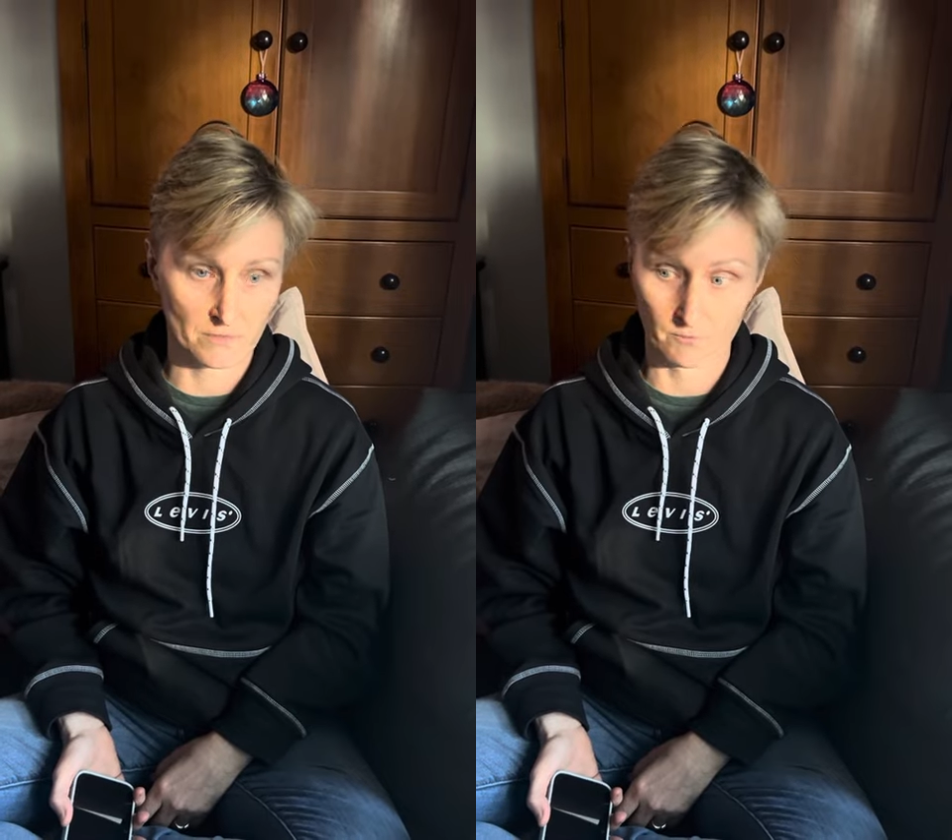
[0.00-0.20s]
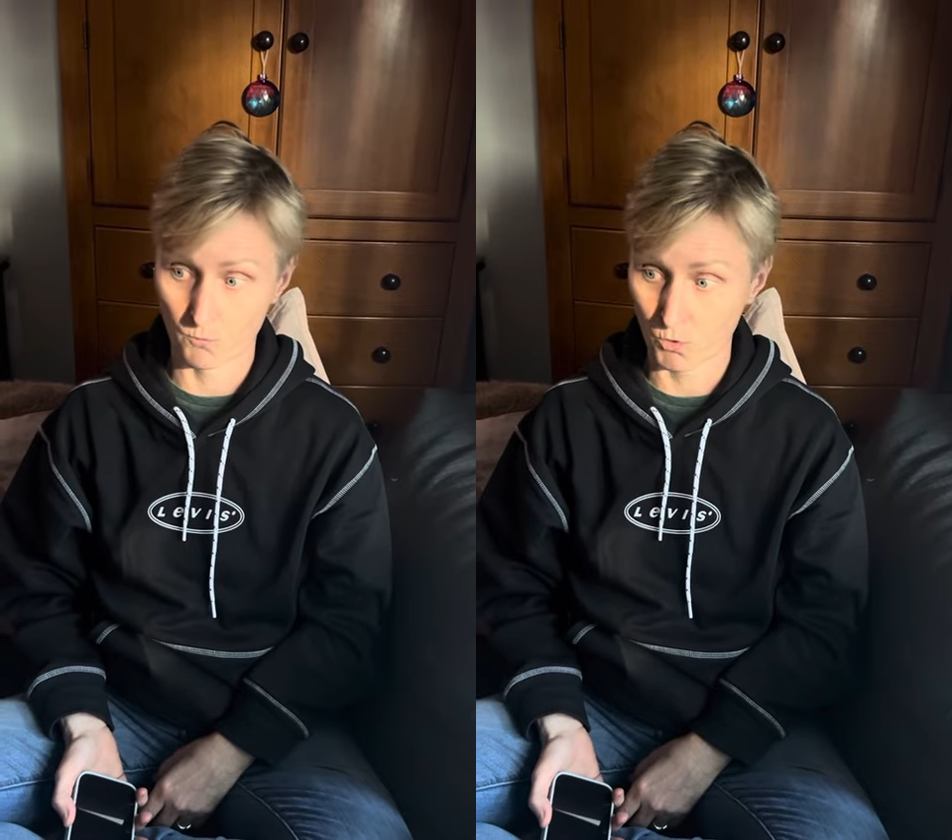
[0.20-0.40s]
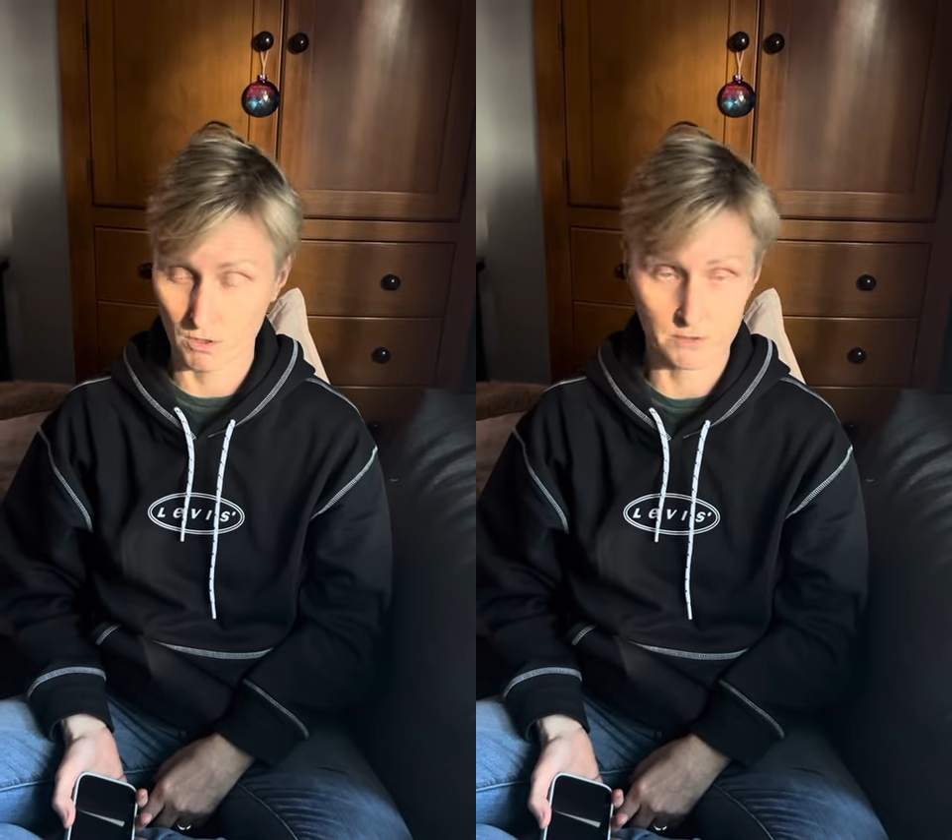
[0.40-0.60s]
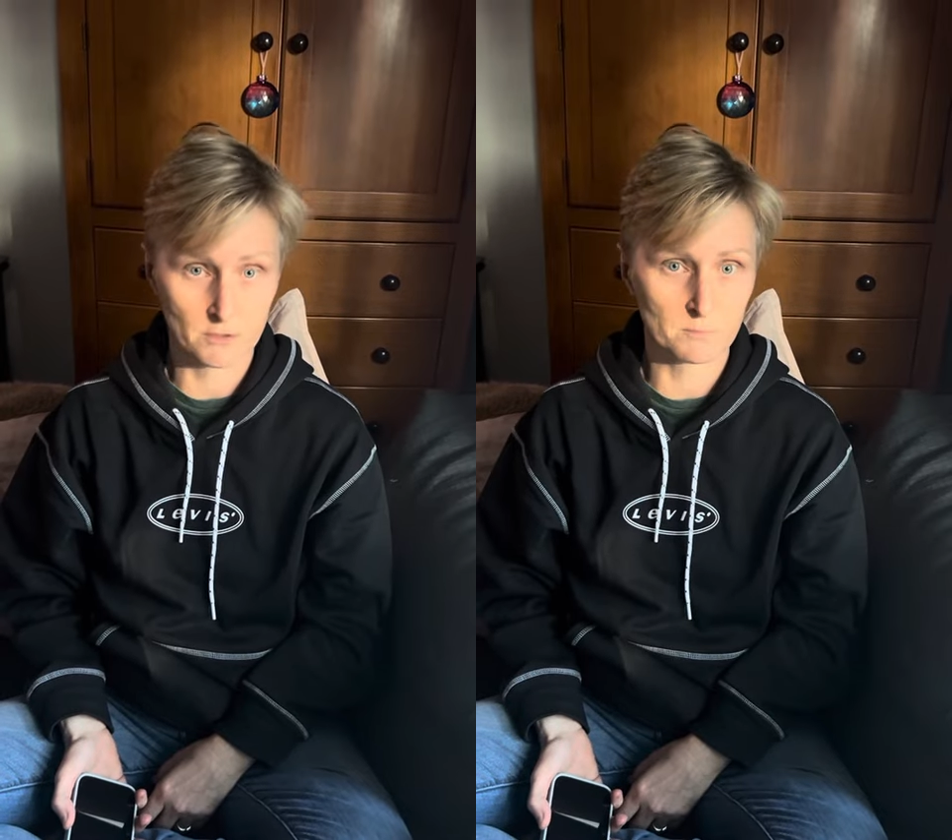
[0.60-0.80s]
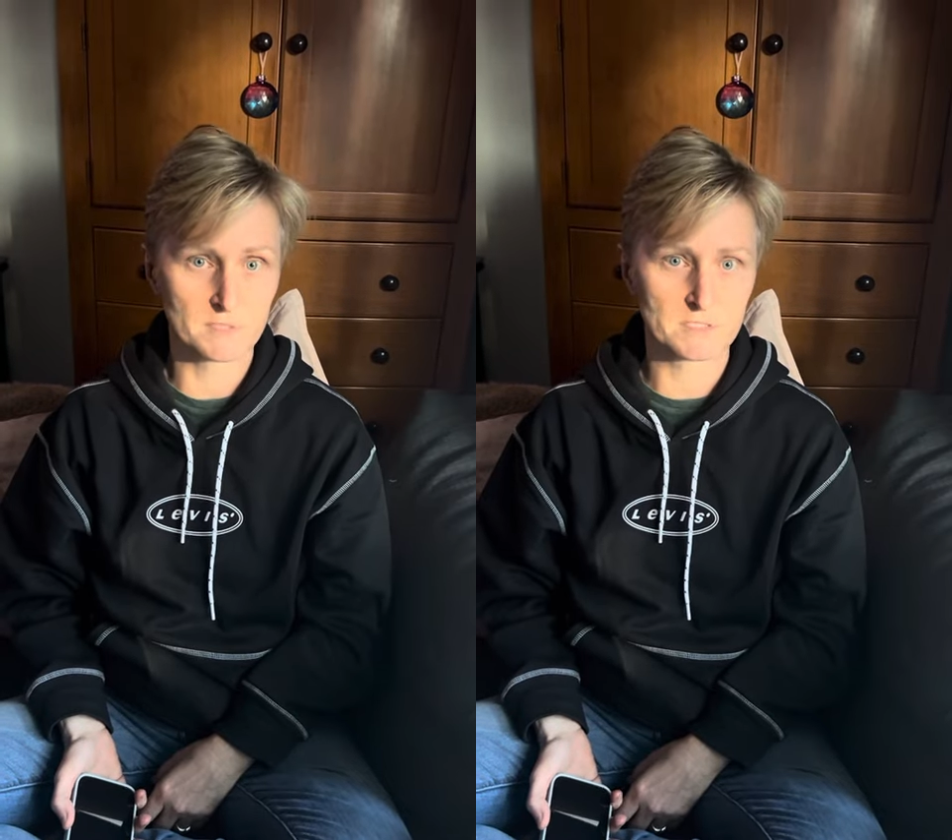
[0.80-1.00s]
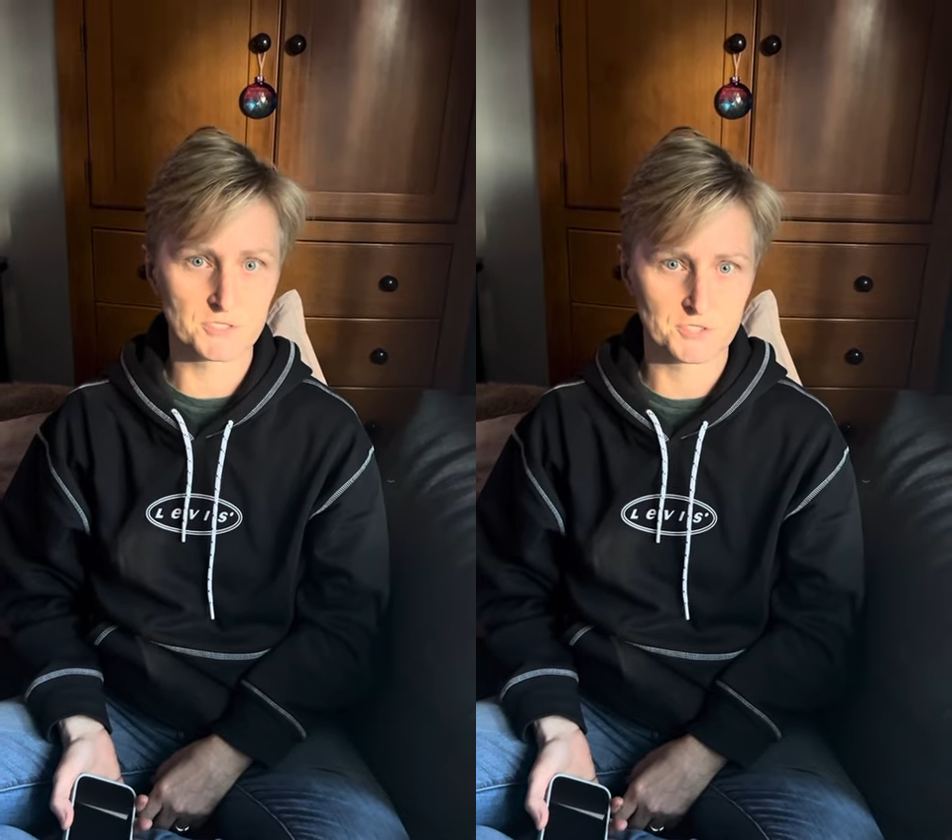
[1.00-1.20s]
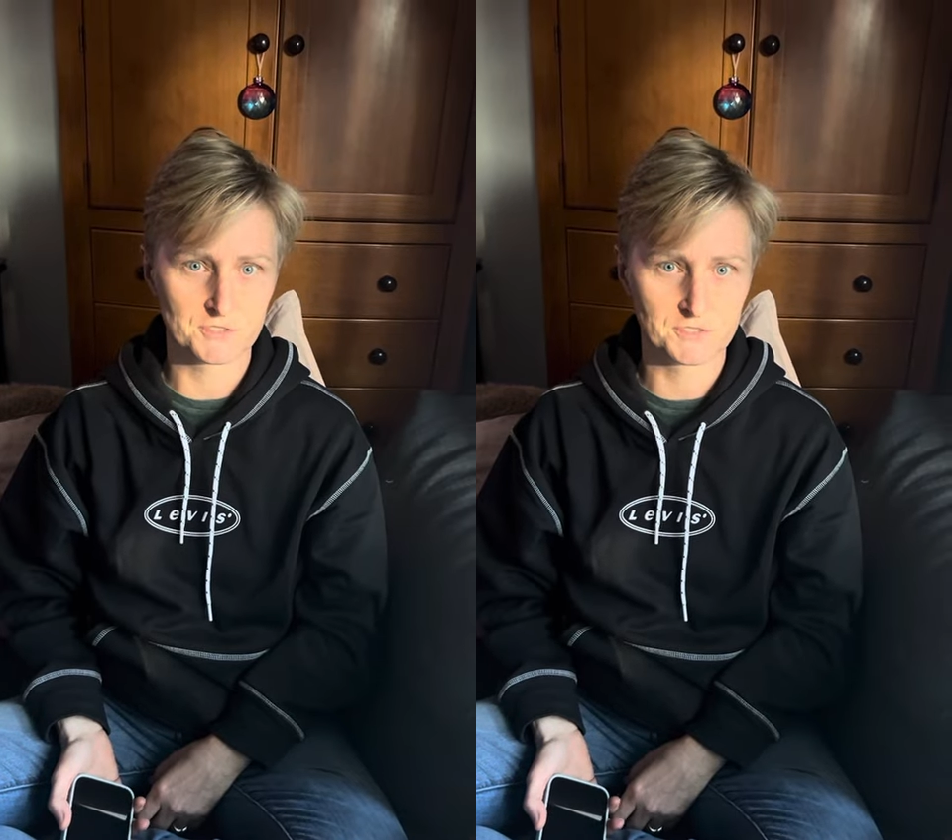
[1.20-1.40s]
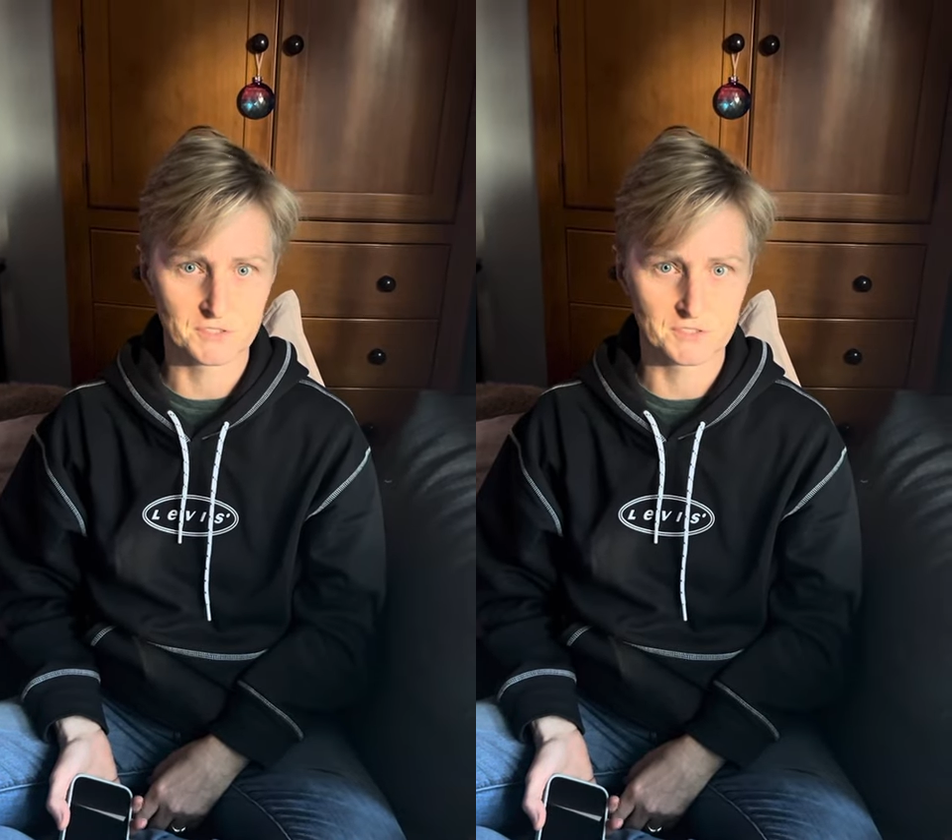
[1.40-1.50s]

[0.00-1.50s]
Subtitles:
world competitions.